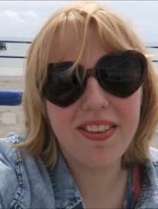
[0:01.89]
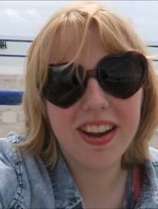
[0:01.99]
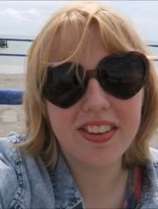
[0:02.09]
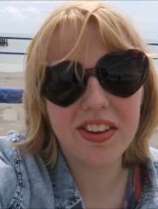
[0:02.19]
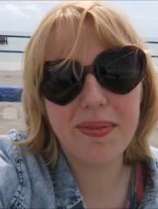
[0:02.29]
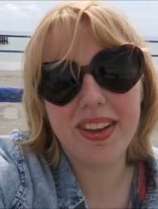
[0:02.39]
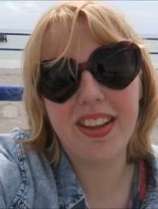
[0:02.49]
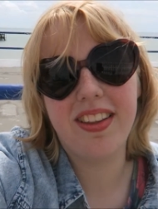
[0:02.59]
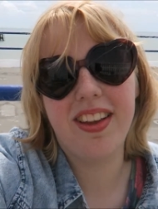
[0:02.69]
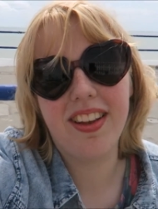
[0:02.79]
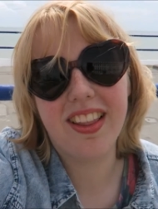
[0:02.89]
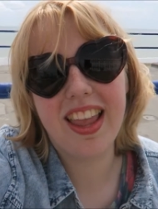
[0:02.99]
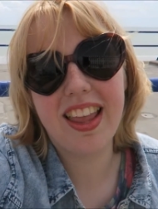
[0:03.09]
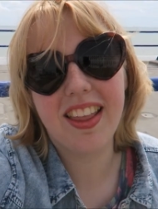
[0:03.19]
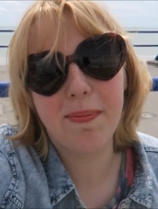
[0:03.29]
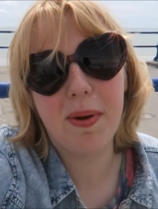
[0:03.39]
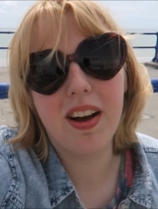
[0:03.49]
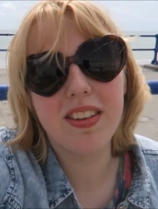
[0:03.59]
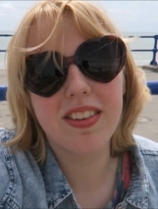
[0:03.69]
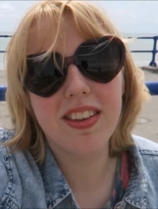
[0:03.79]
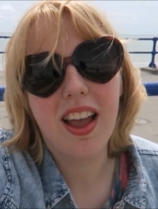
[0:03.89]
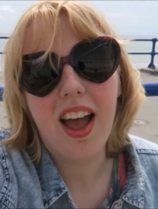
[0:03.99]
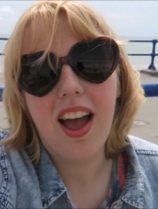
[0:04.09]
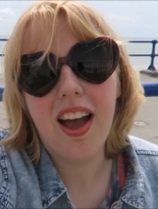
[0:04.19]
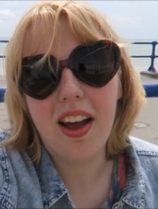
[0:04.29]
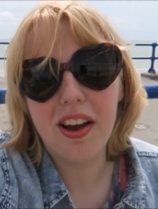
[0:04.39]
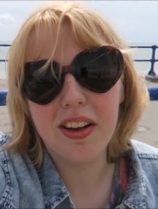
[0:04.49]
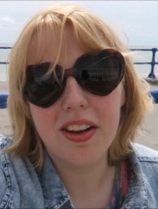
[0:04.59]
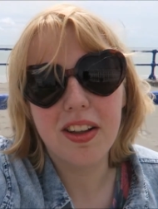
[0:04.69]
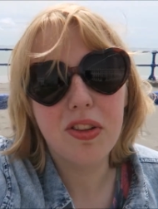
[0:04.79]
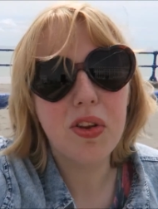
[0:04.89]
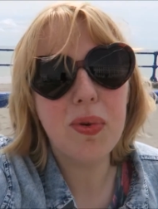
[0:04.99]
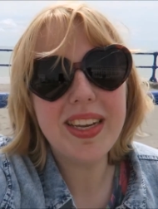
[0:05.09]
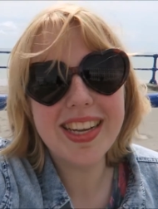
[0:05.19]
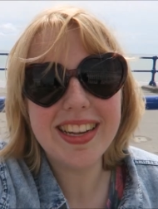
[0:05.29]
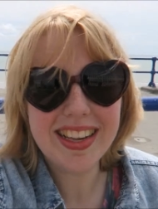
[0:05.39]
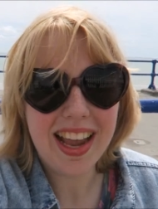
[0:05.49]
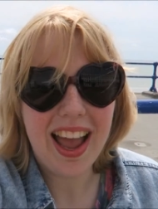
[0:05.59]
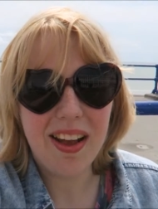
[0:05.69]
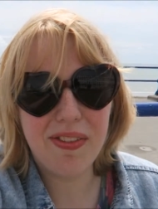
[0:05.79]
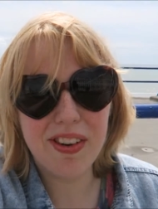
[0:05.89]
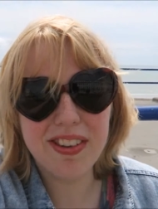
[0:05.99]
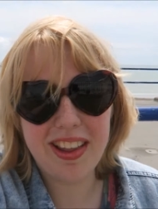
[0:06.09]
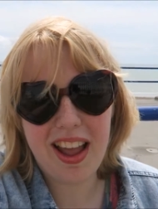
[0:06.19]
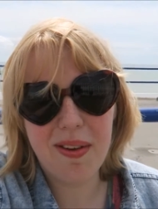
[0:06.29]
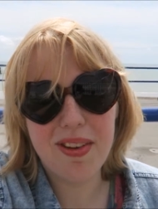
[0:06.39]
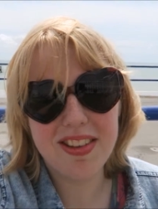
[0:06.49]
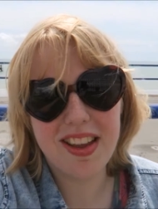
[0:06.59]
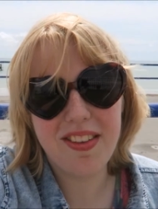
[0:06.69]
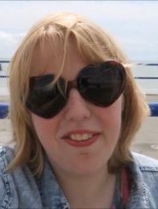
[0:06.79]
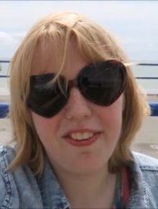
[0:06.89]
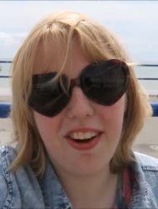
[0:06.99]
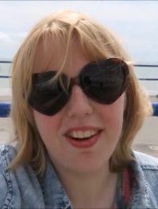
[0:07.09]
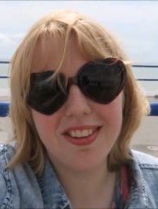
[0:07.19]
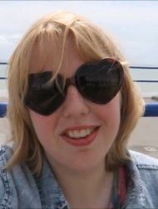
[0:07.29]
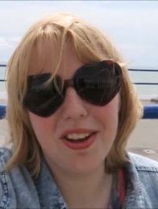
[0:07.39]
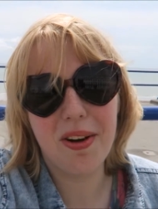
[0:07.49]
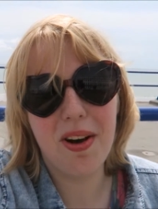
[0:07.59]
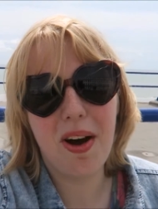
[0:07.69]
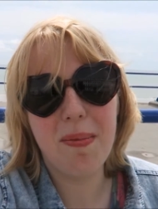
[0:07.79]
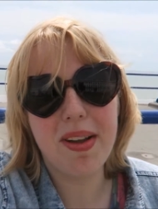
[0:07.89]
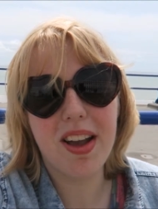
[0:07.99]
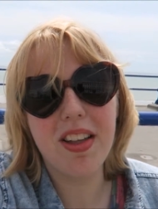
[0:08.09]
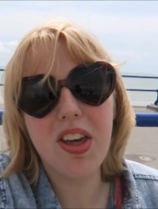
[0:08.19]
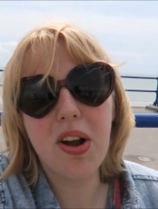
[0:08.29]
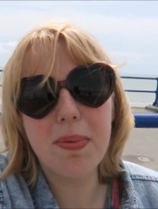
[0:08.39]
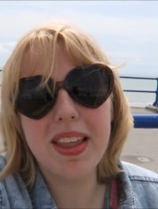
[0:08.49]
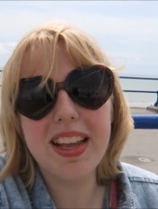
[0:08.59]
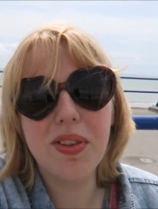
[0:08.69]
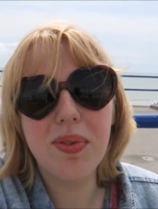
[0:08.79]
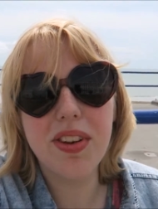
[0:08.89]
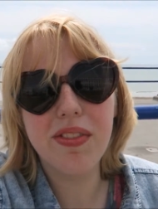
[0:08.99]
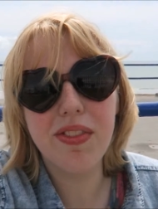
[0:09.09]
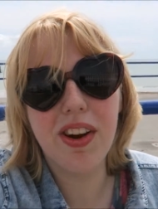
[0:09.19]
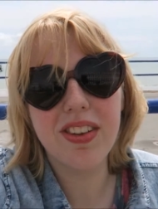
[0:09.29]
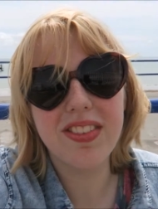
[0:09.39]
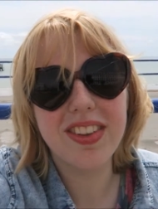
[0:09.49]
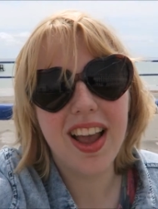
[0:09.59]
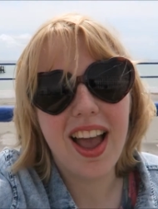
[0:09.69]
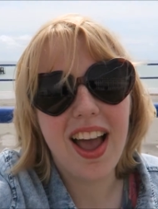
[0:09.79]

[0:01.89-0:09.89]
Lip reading: I've actually been on holiday the past 2 weeks. First I was in France, so all my other updates were in France.